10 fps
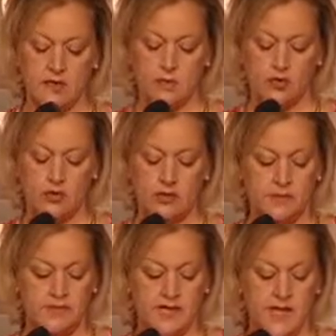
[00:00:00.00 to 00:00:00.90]
and
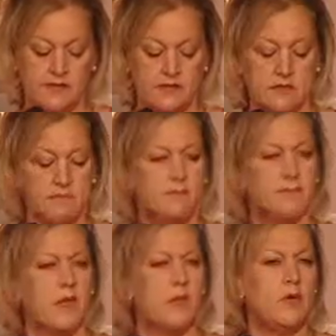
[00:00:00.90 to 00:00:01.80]
40%.
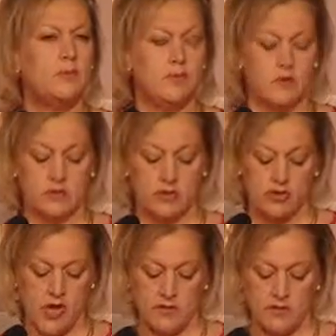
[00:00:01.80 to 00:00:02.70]
We bucked the
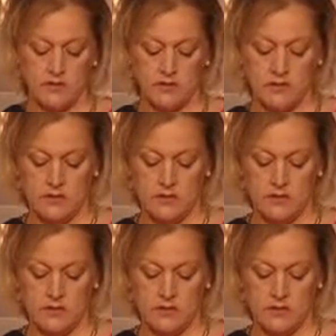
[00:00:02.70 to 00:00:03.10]
trend.